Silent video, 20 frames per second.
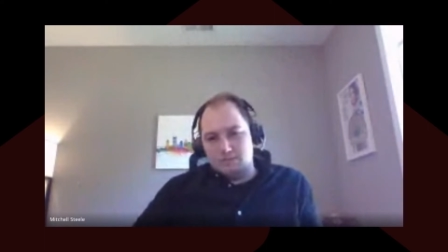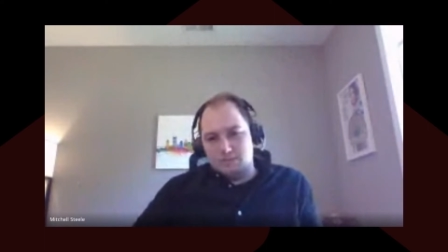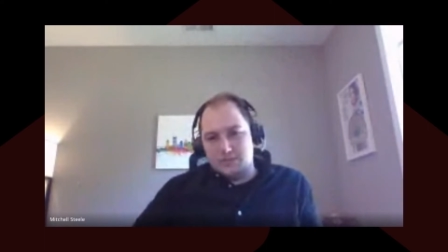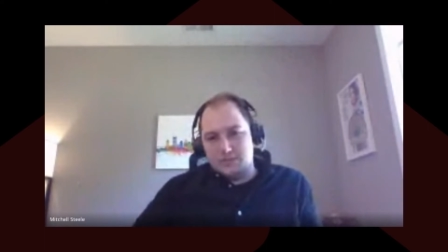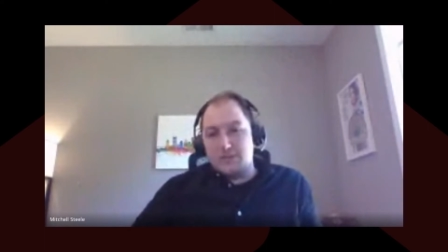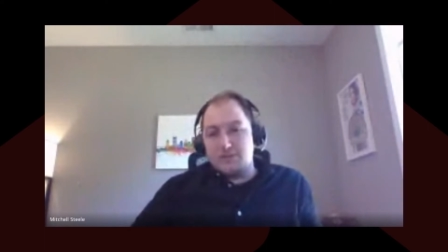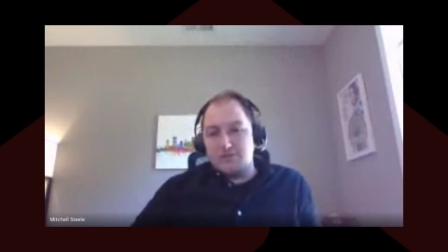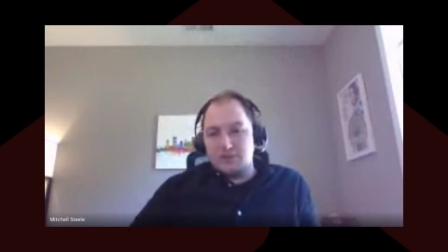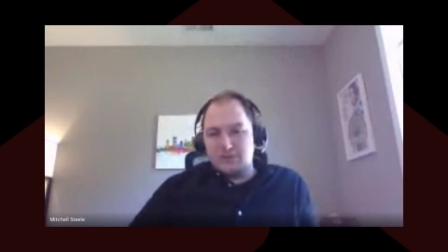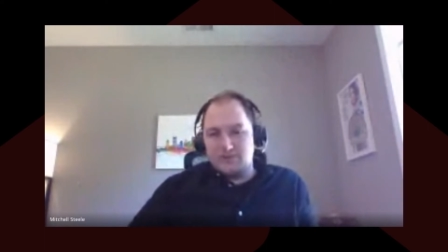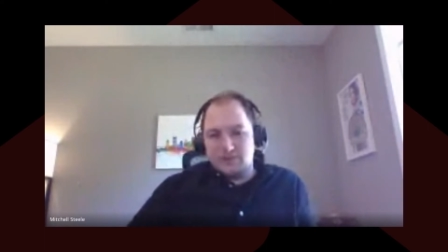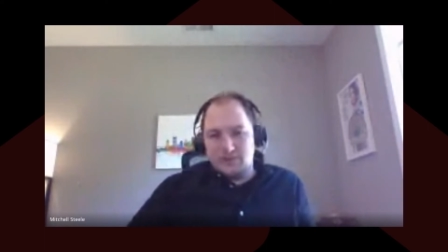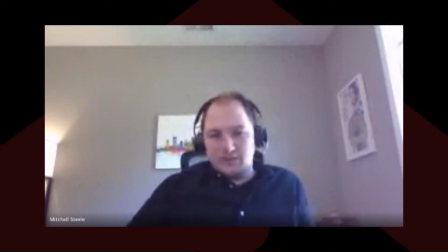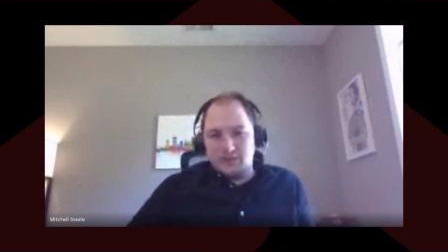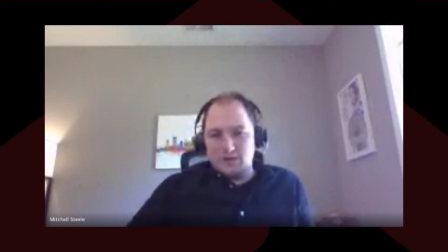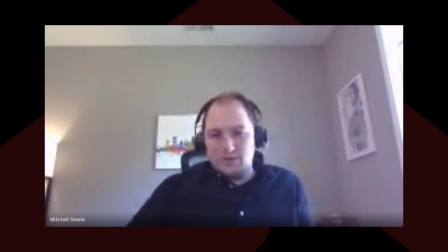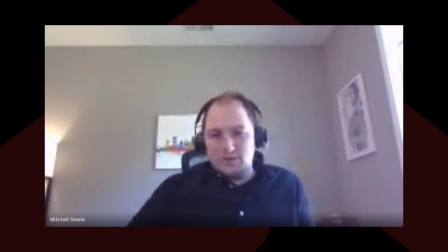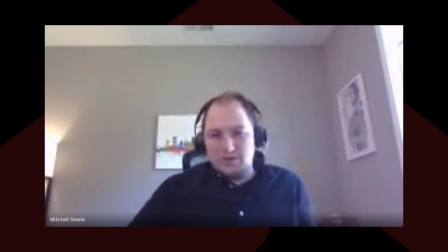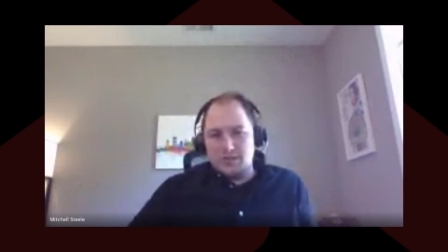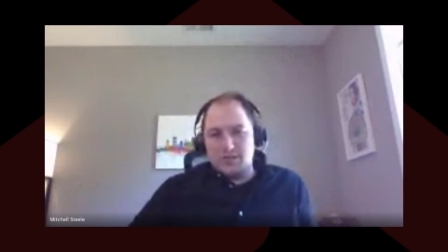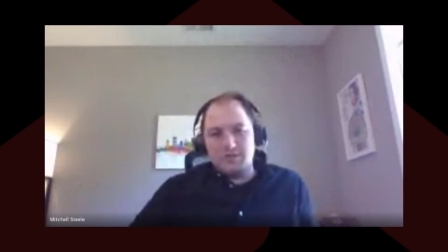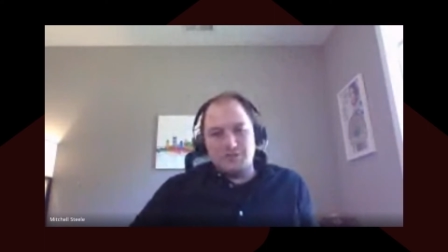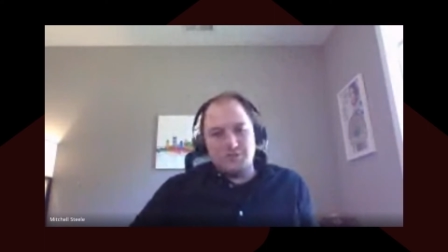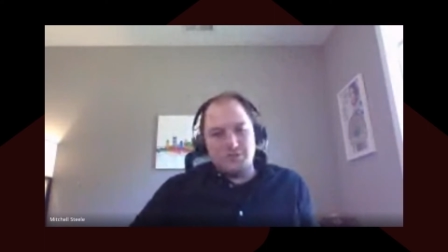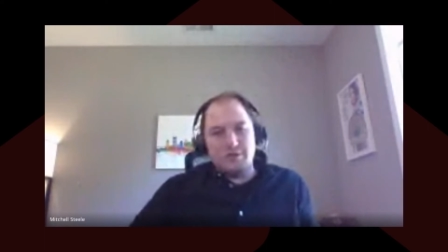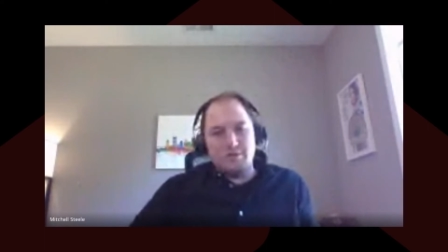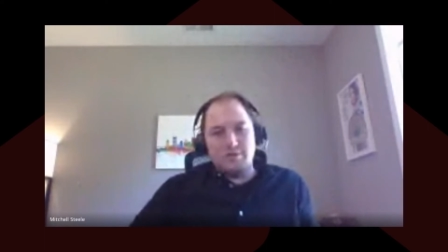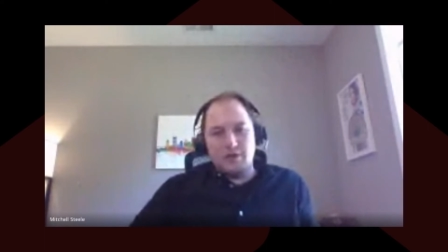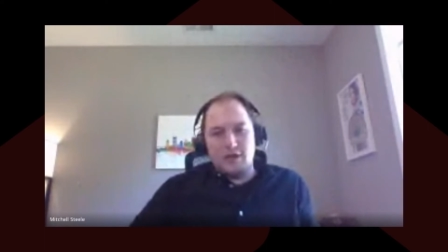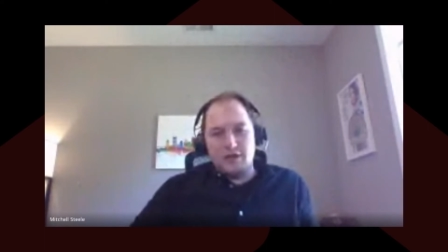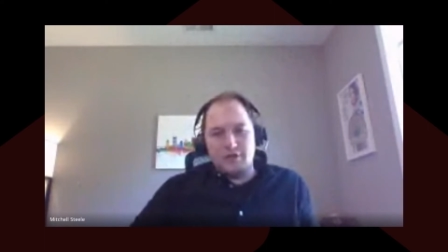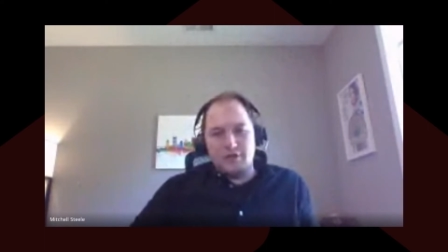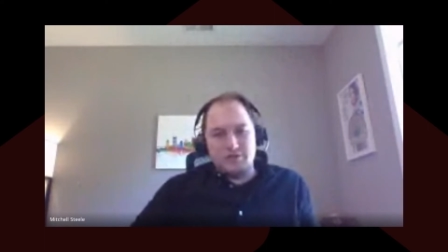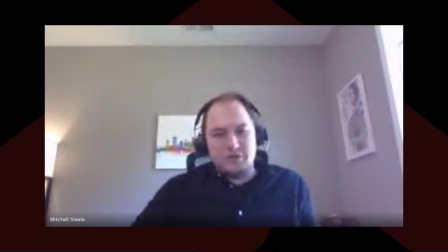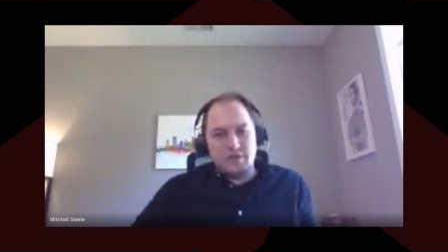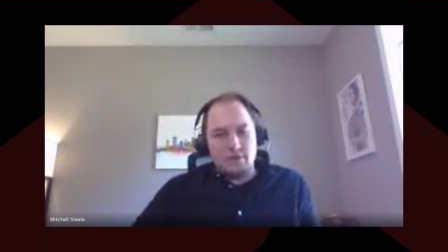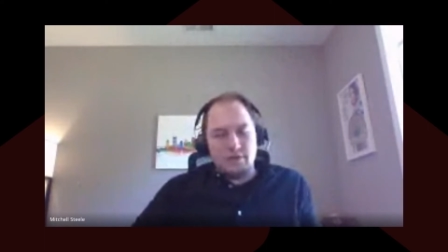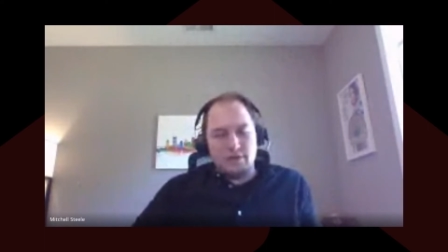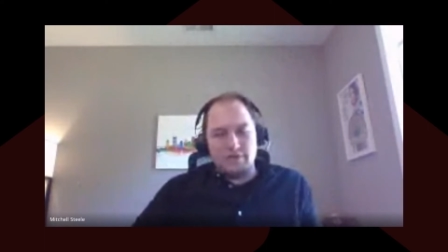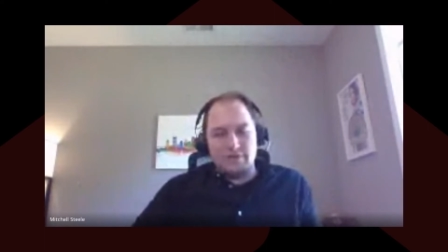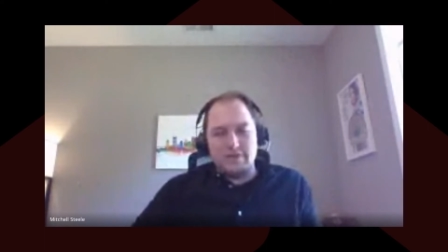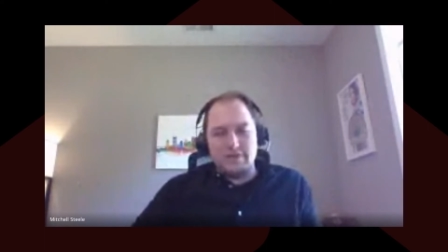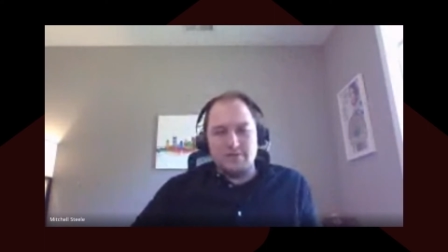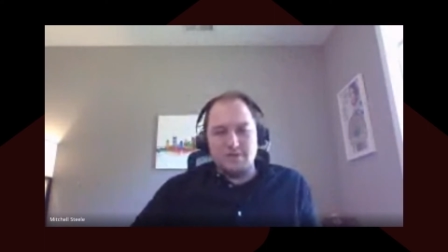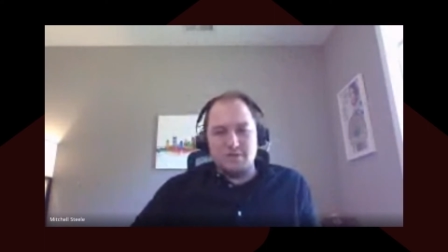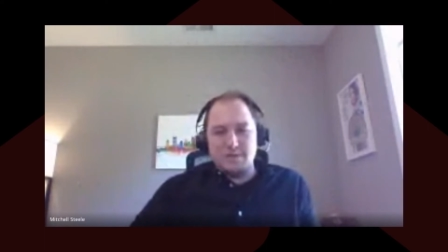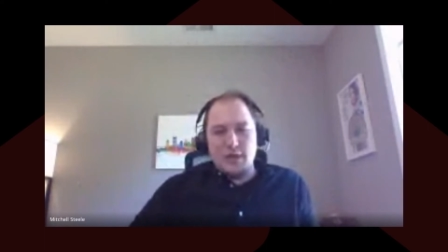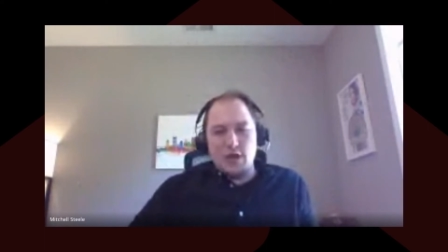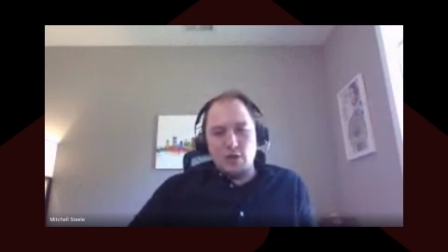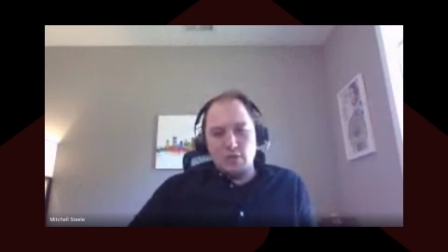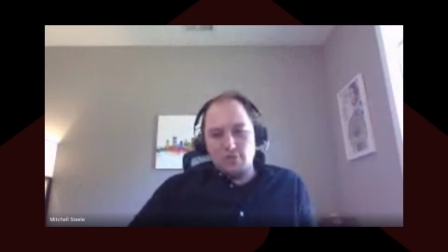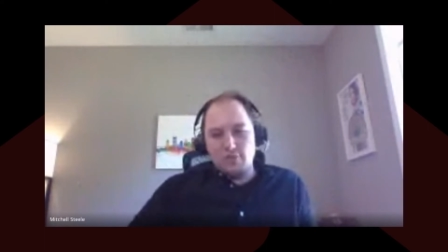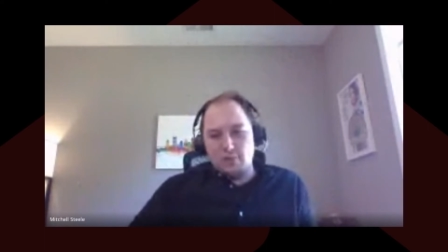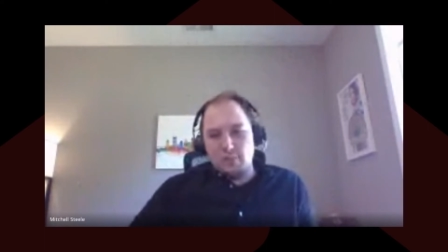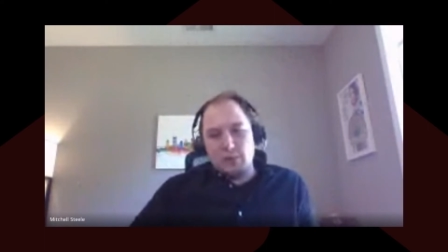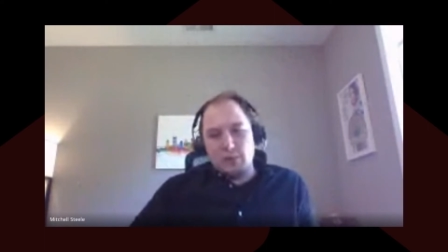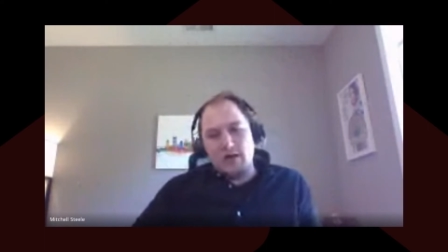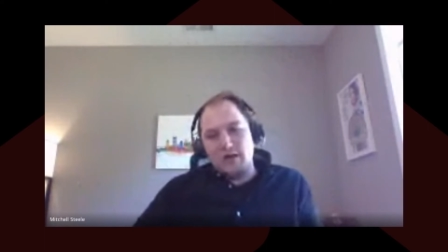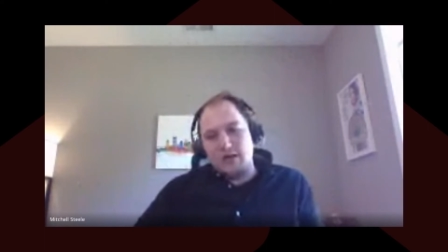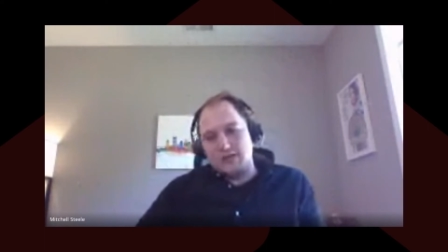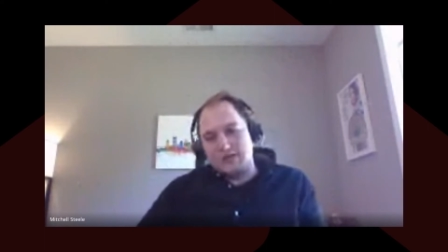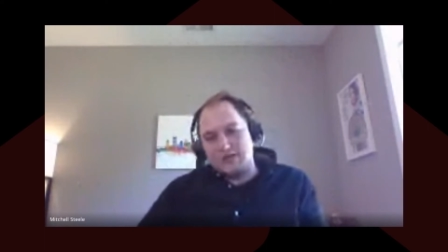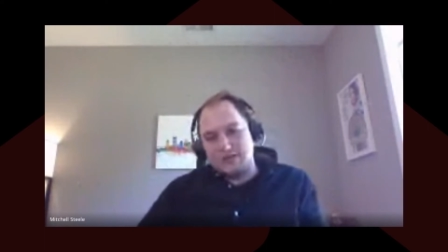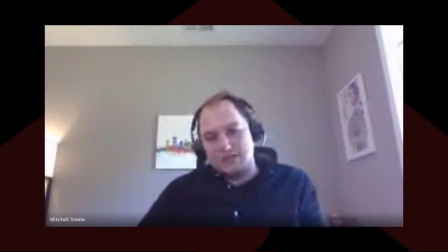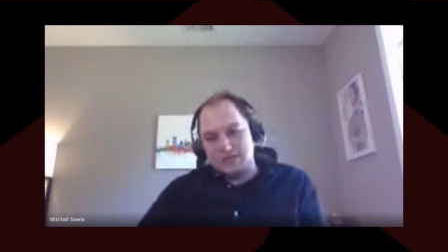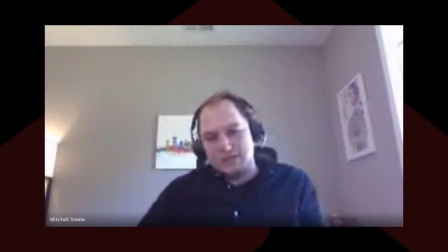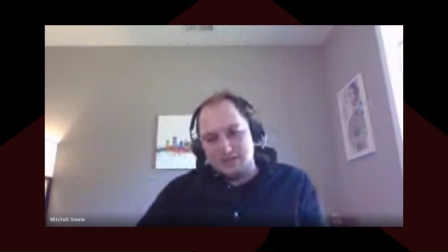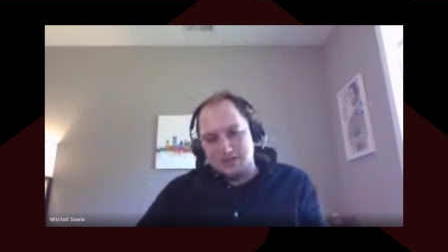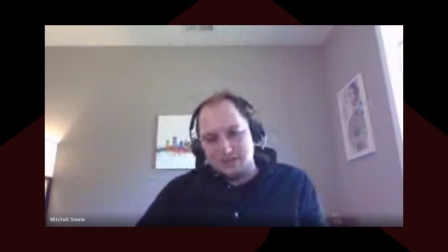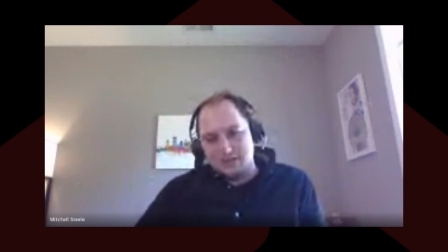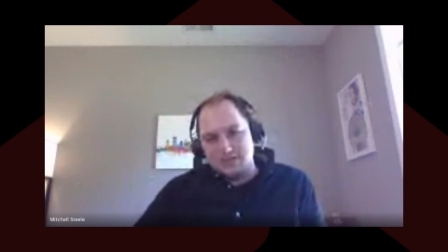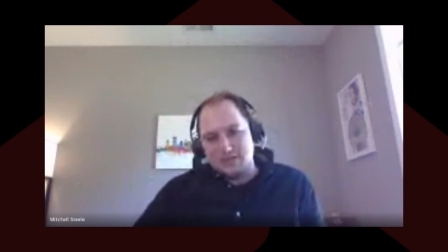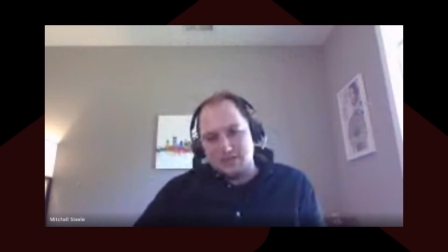potentially even a little bit easier by just help giving them some helpful policies.